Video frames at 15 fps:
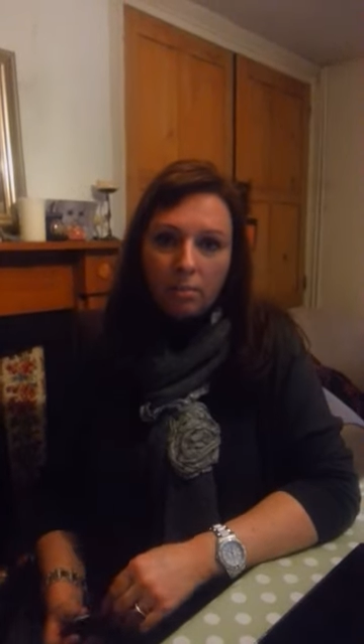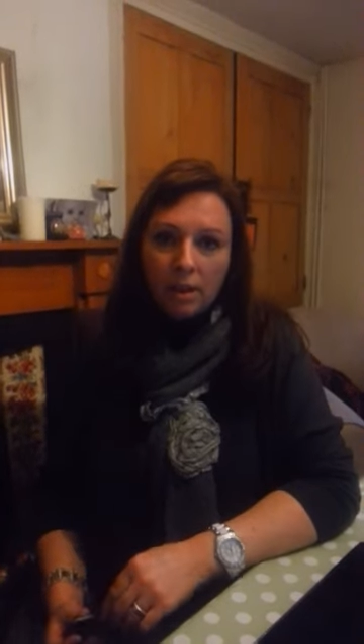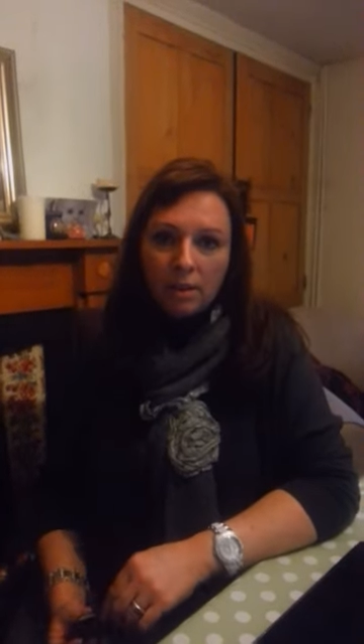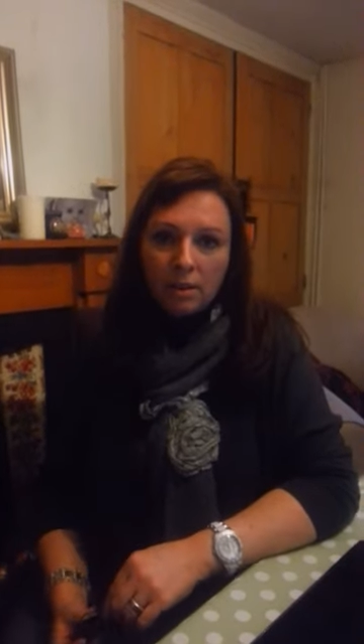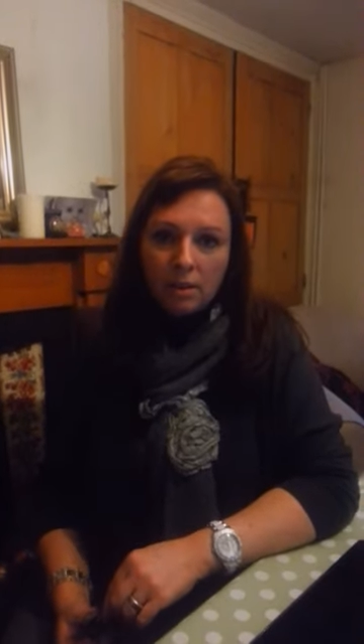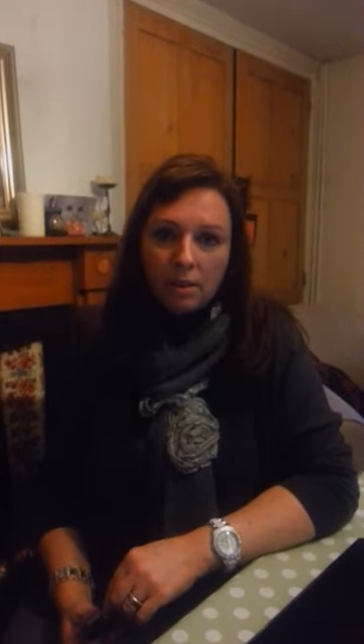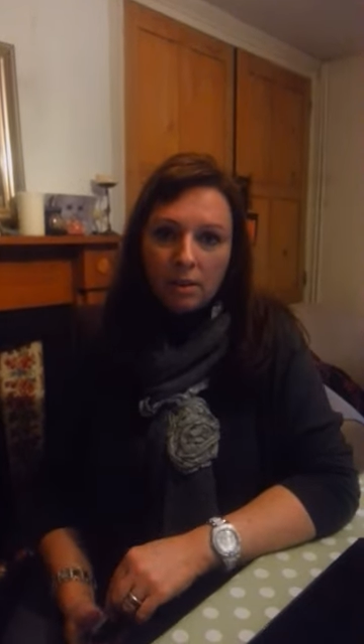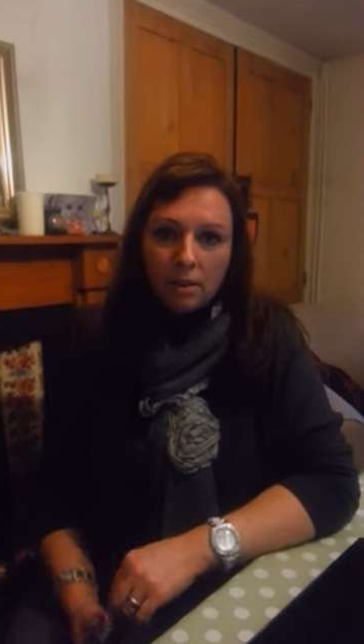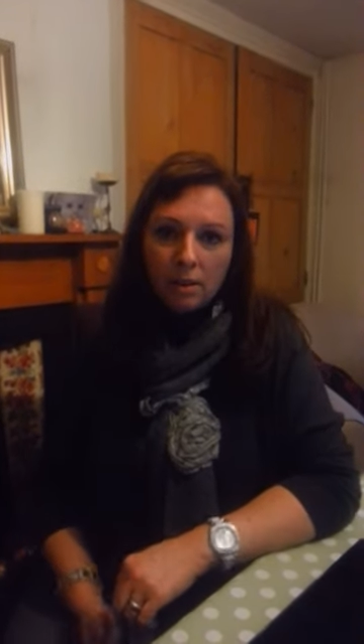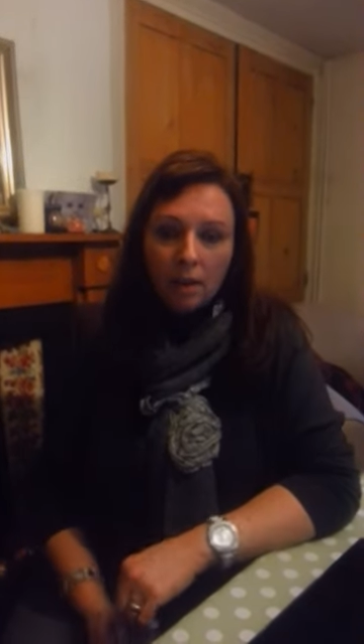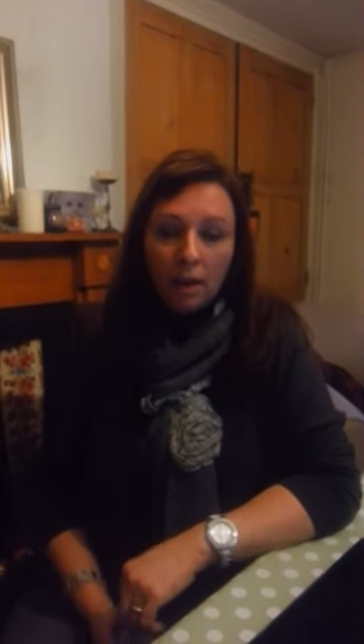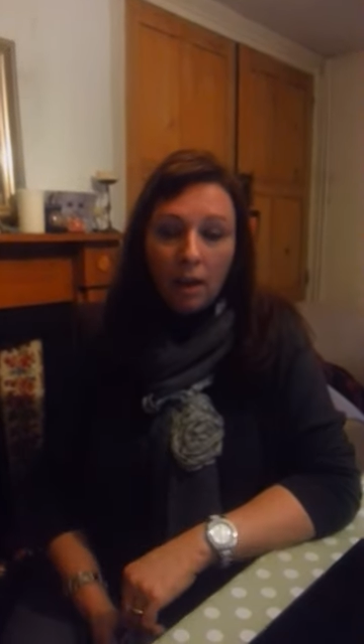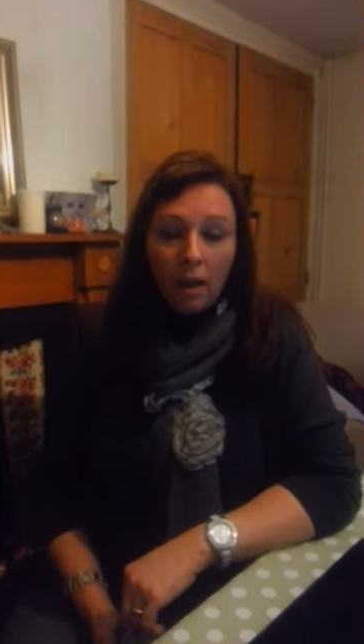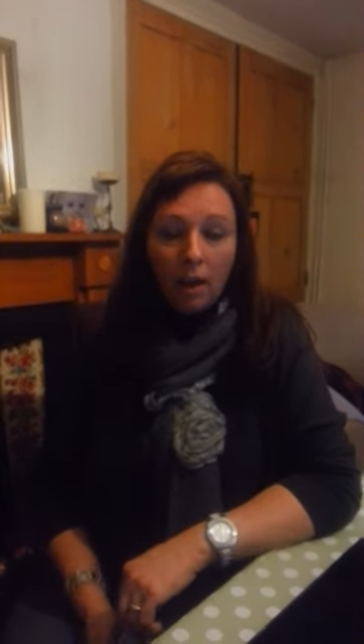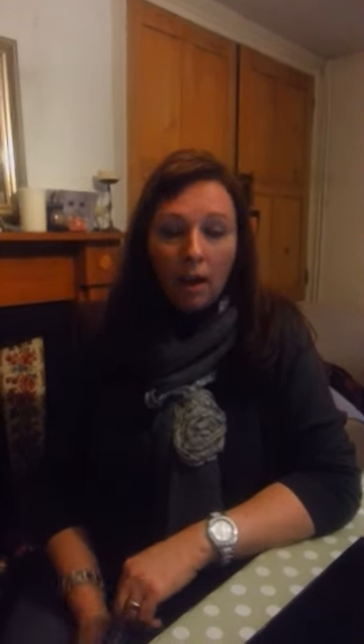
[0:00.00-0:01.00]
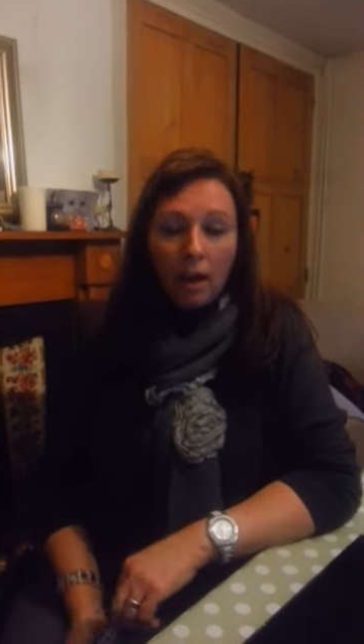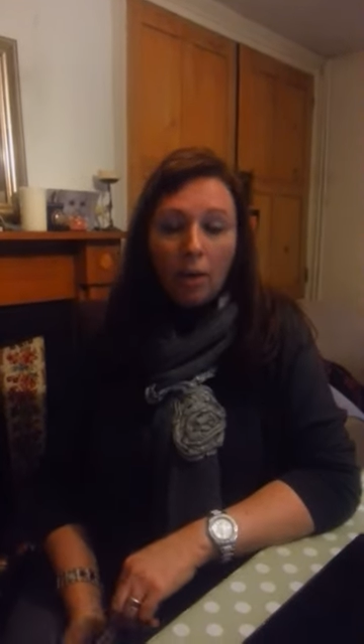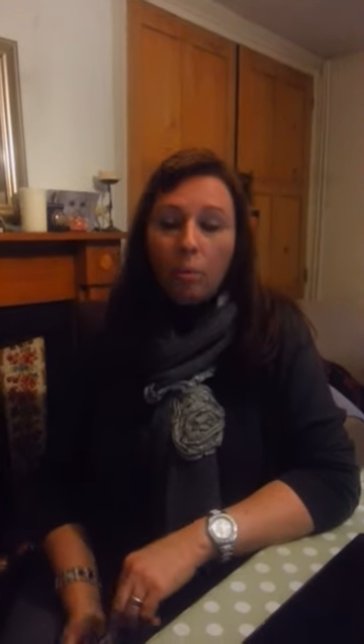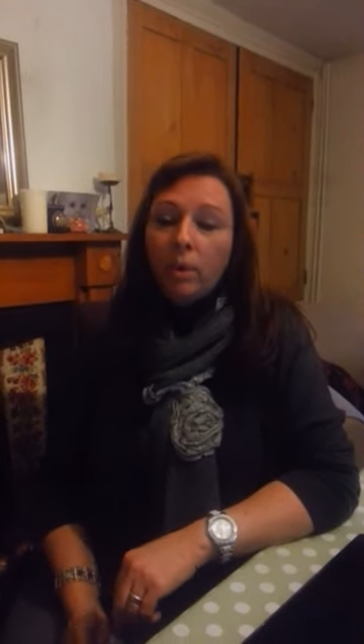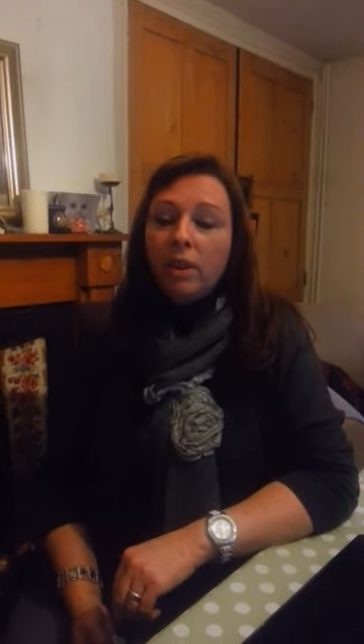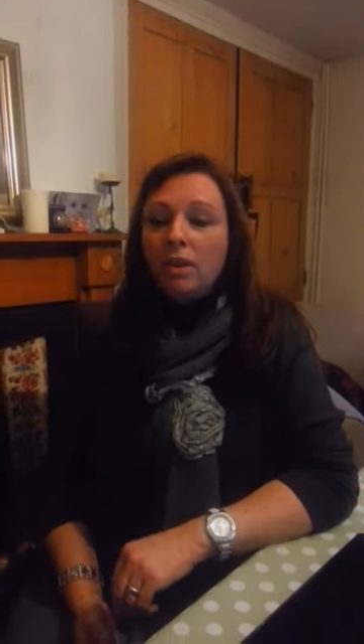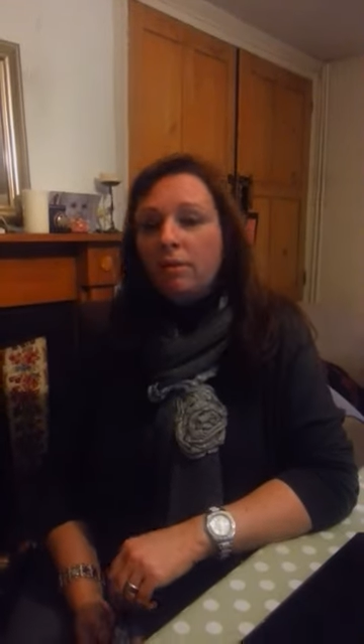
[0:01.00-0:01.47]
business.
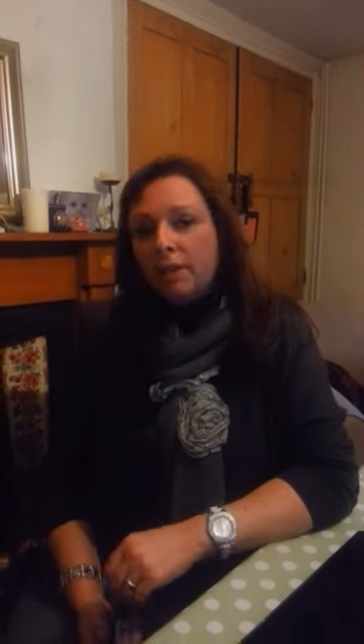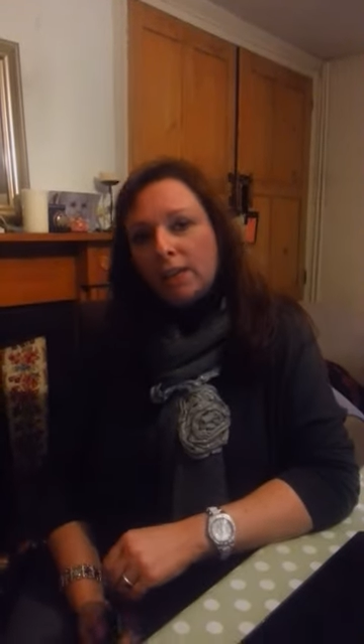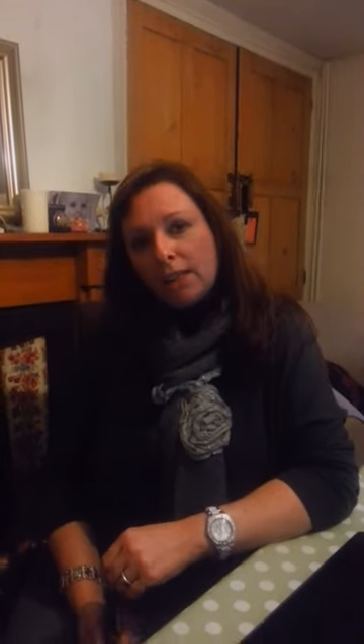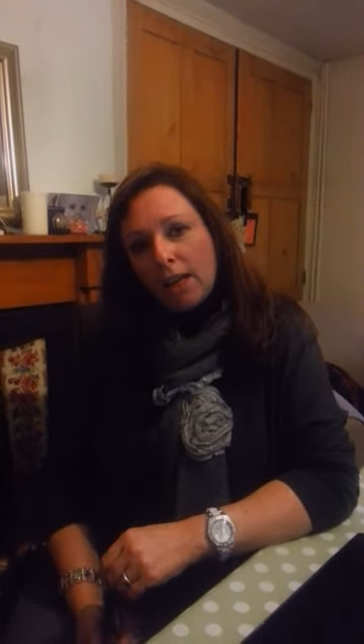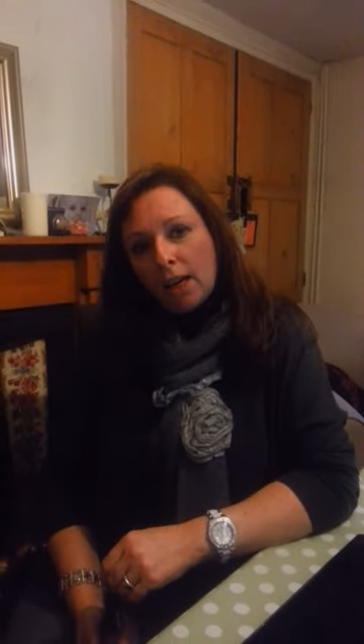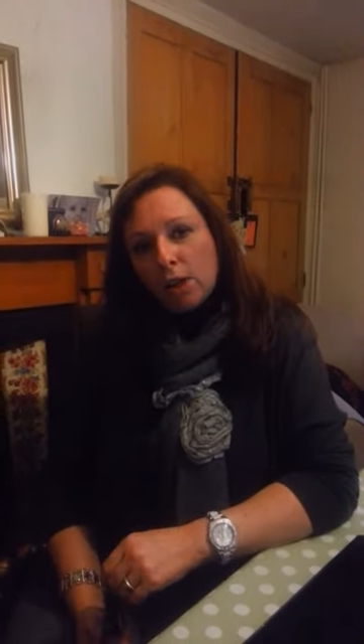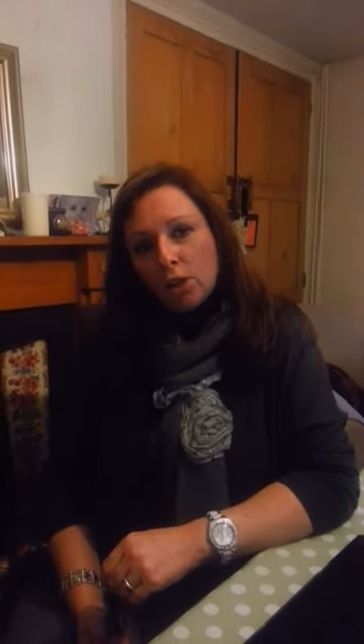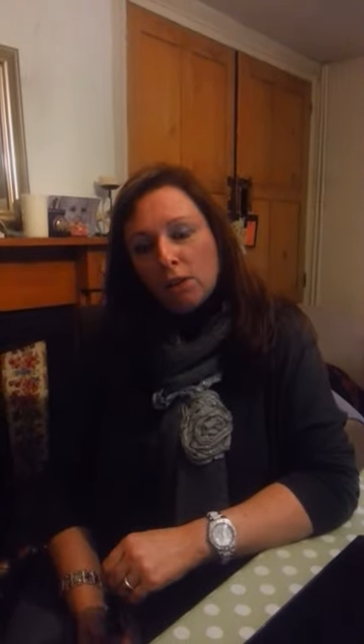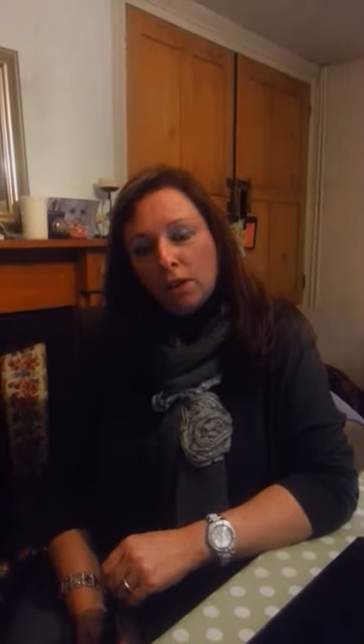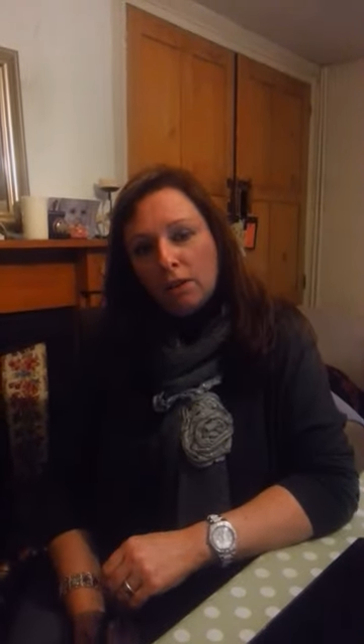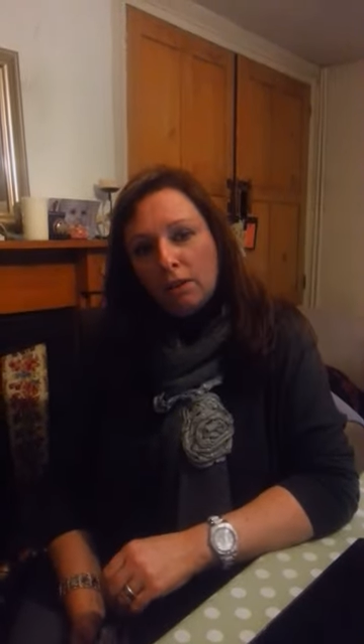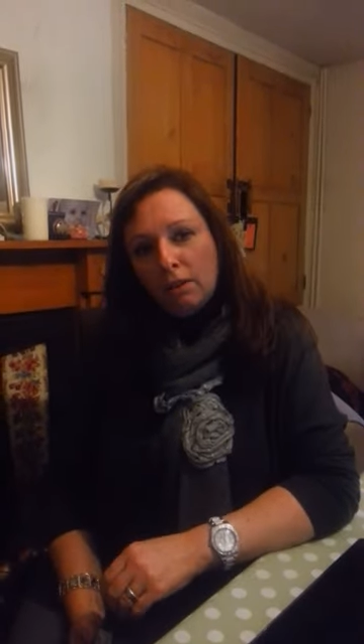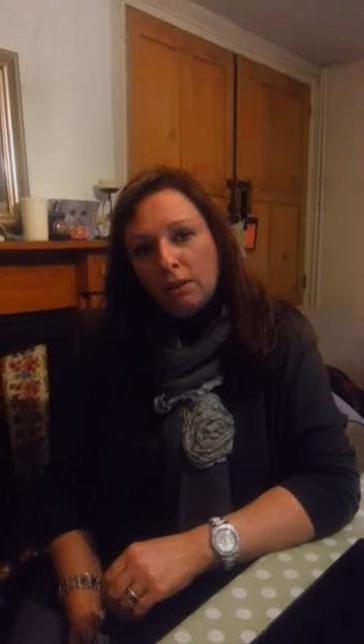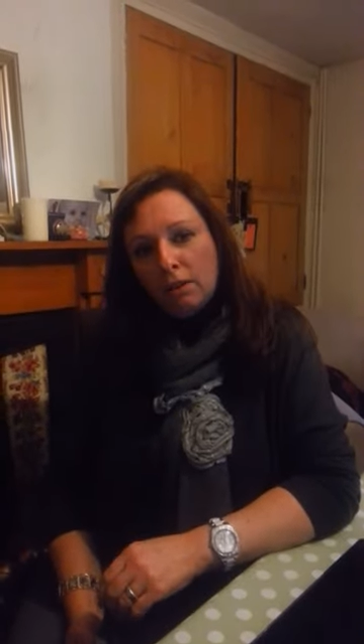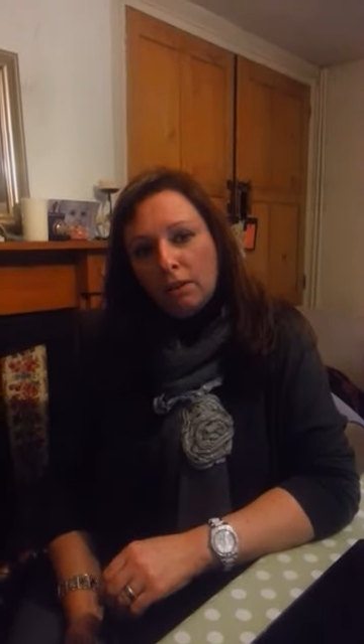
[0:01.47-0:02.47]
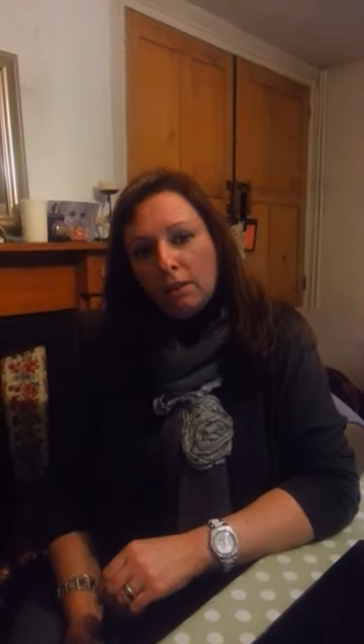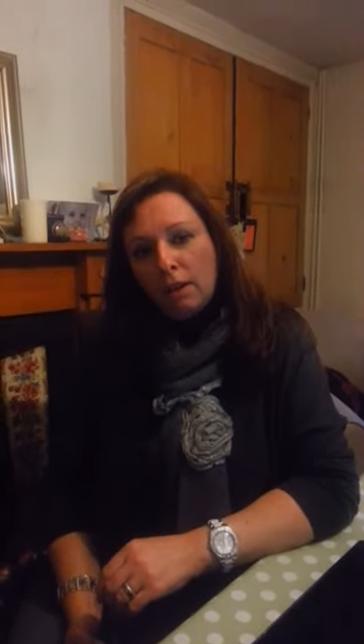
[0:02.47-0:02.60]
With the recession,